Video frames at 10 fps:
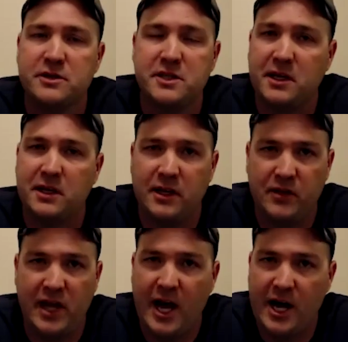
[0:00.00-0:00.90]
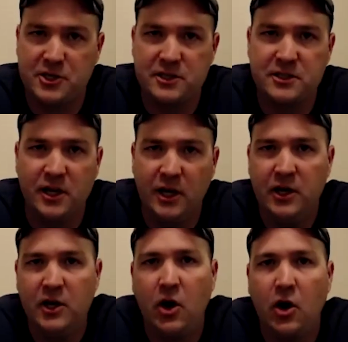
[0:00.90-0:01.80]
standing on the ashes.
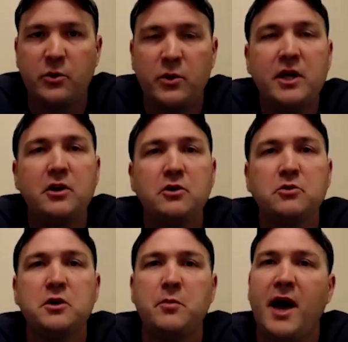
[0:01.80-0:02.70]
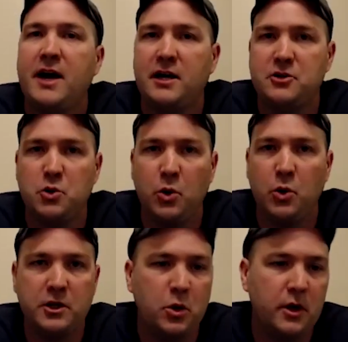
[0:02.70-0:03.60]
Are we going to look back on
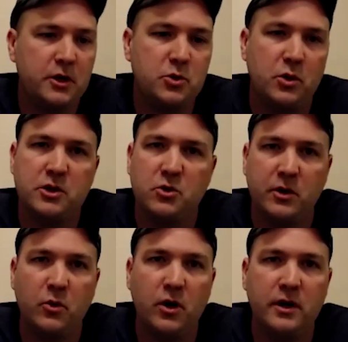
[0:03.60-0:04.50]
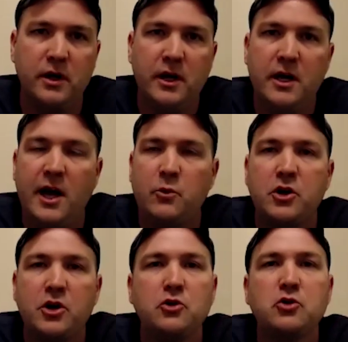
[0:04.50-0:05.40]
2020, 2021, and we're
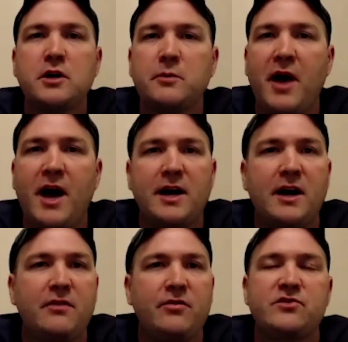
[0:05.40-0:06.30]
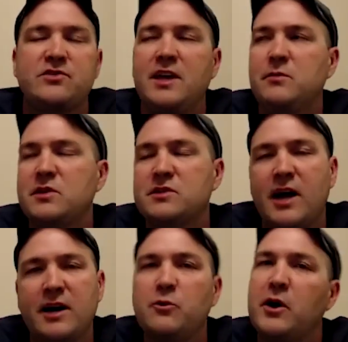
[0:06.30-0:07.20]
going to look back on it the same
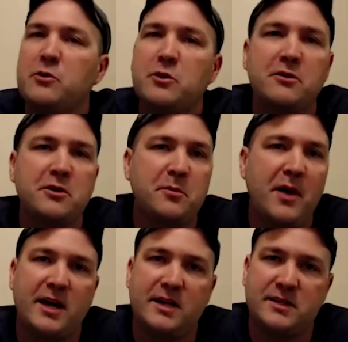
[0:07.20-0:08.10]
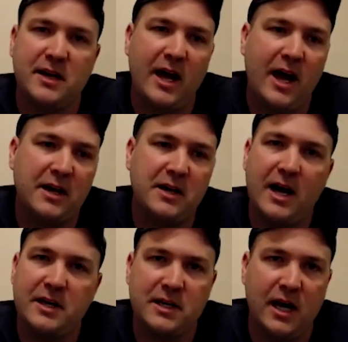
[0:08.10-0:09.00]
exact way we look back as not on
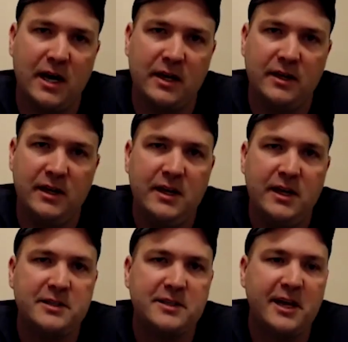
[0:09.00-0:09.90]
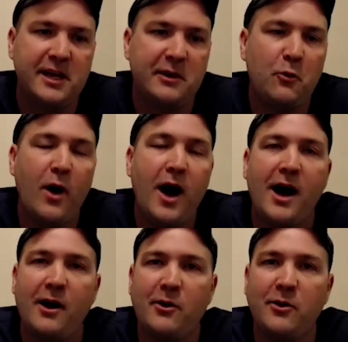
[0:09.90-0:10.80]
99 and say,
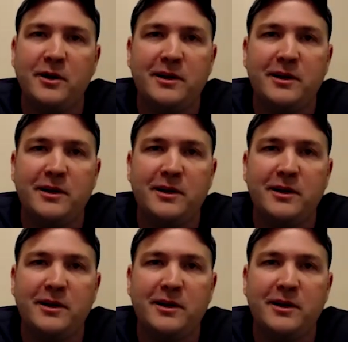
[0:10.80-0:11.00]
wow,